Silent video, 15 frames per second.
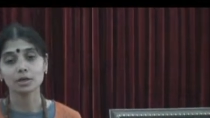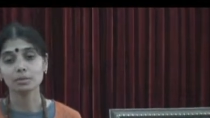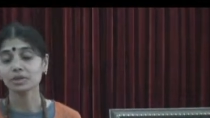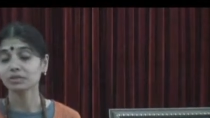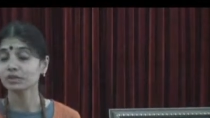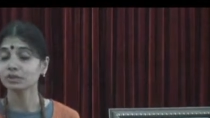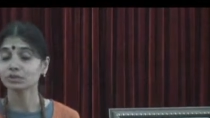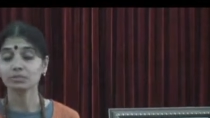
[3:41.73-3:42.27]

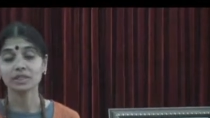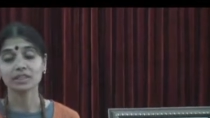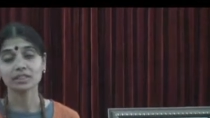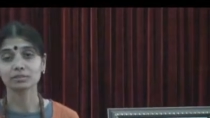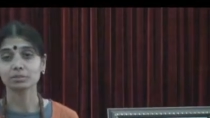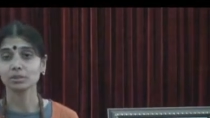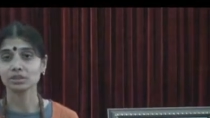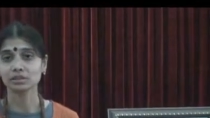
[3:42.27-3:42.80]
Ma, we should be
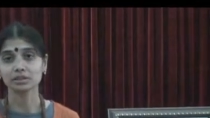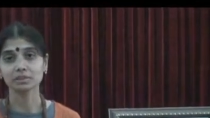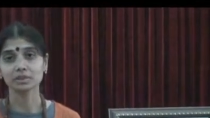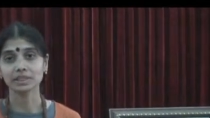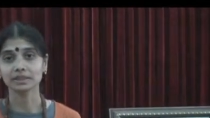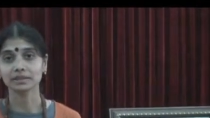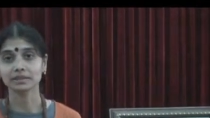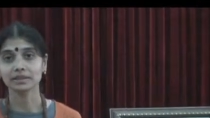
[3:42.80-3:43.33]

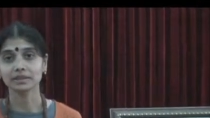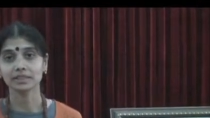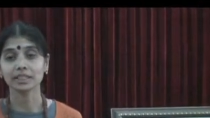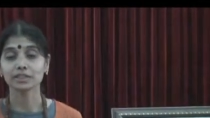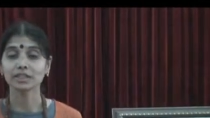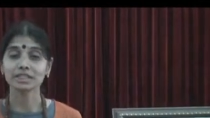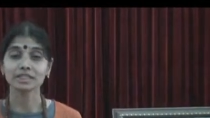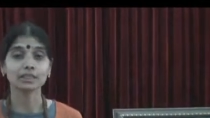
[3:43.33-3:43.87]
responsible.
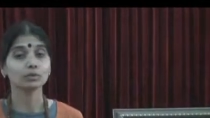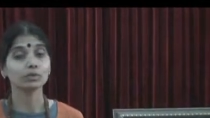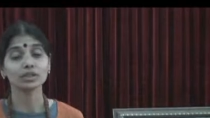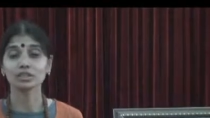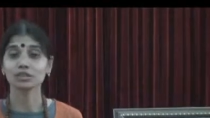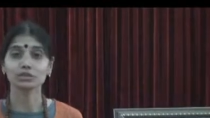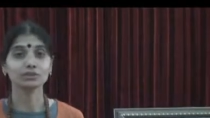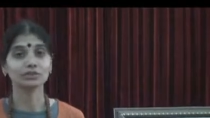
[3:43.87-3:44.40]
Then I said,
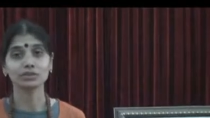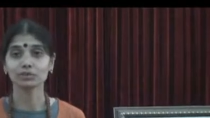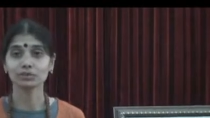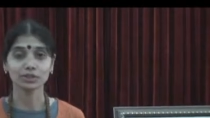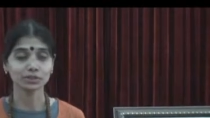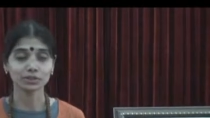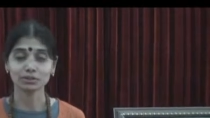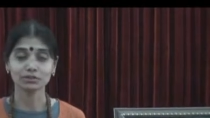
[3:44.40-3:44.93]
what should
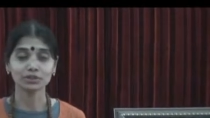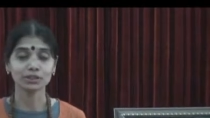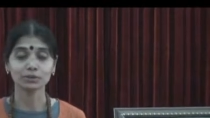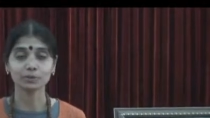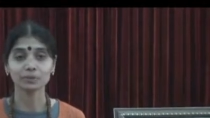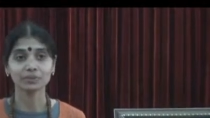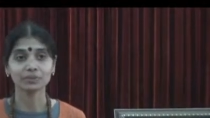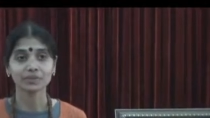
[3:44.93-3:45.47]
we
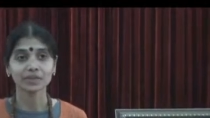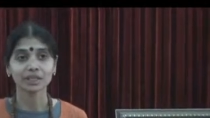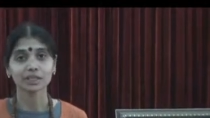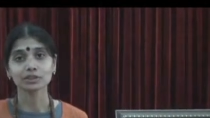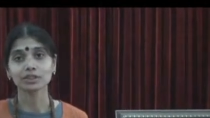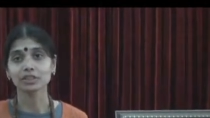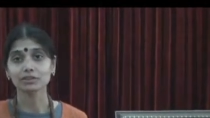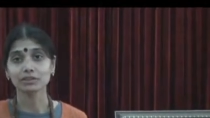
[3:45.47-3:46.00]
do?
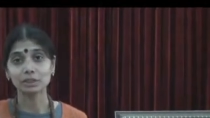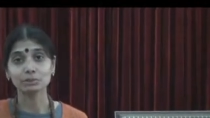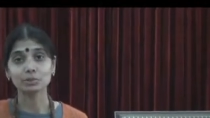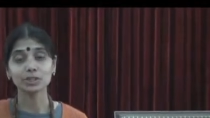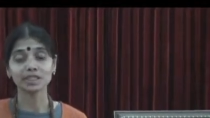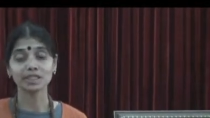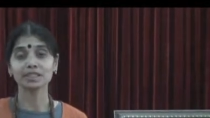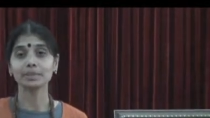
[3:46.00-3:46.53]
I said, we'll
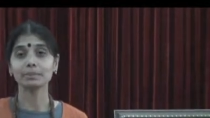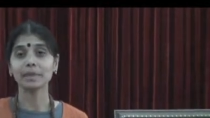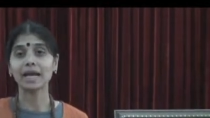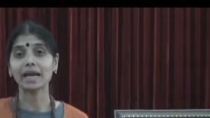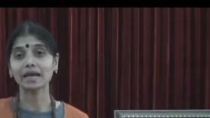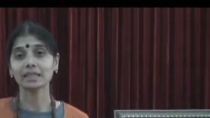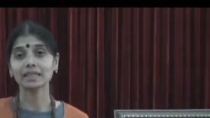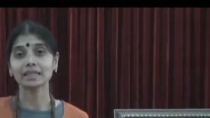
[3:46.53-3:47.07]
put it in the
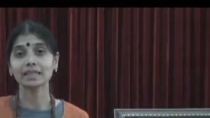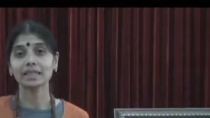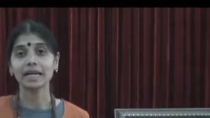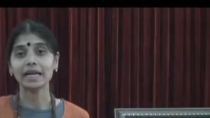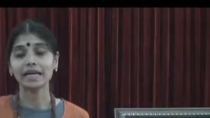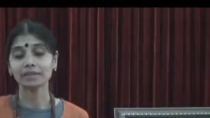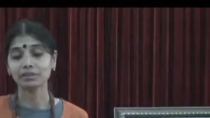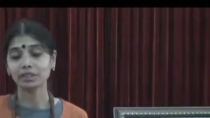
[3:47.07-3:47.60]
bag
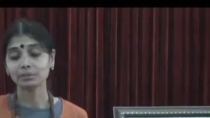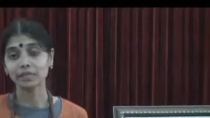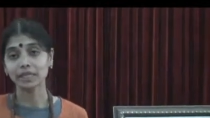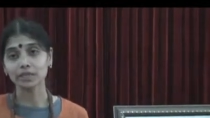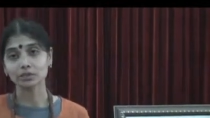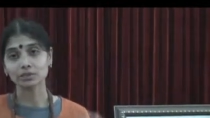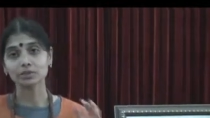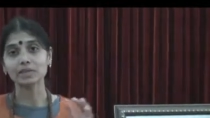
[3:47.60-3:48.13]
and I'll
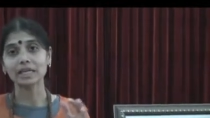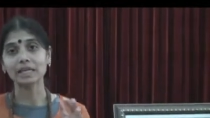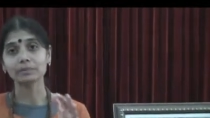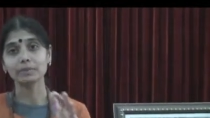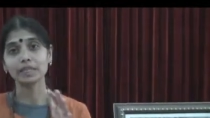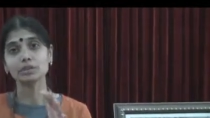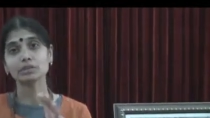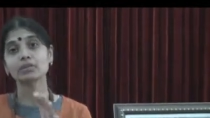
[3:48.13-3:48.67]
make sure
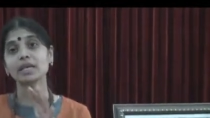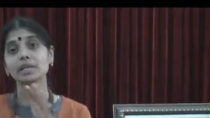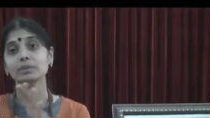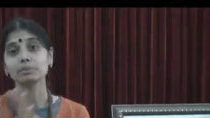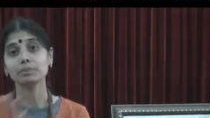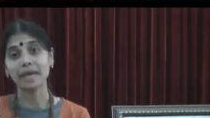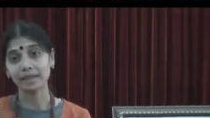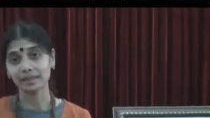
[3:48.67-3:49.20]

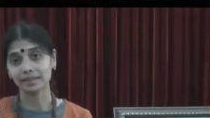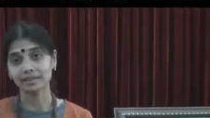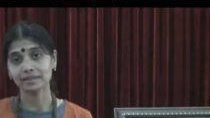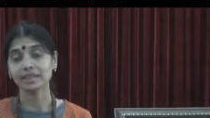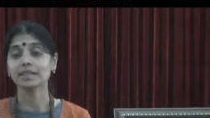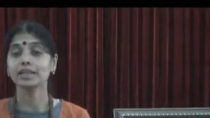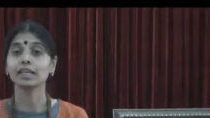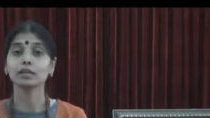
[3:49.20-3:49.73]
I pack it
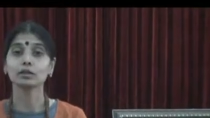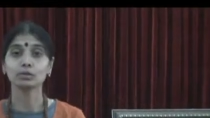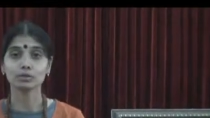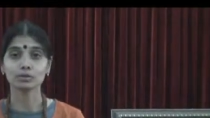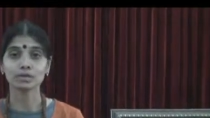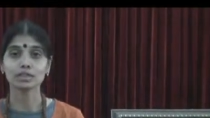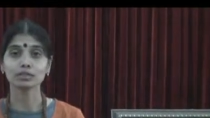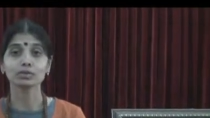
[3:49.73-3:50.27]
and I
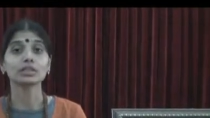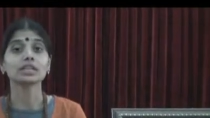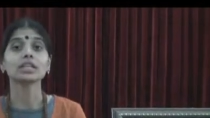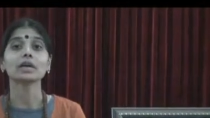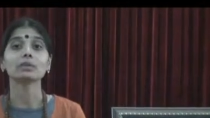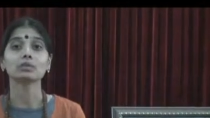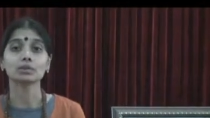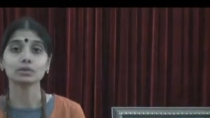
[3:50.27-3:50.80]
close it so
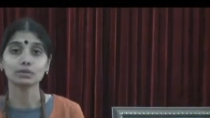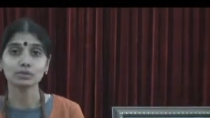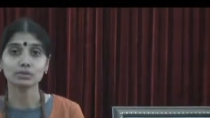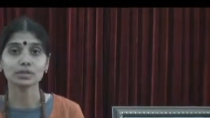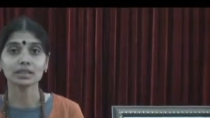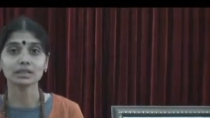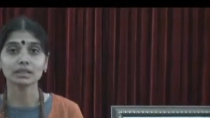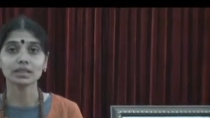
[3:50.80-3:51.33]
that I won't
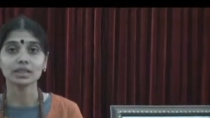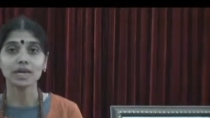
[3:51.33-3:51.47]
lose it.